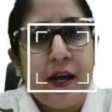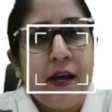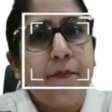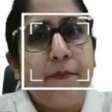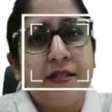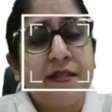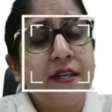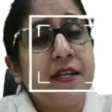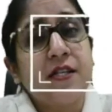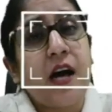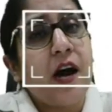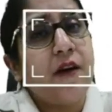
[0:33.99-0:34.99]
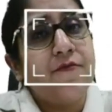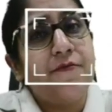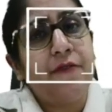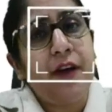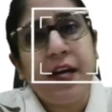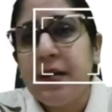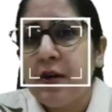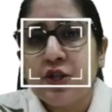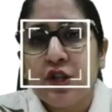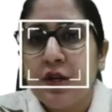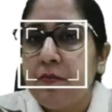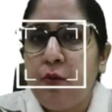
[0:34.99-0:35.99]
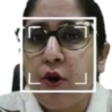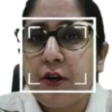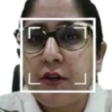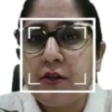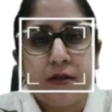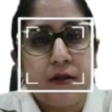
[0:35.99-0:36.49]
Basics are very much important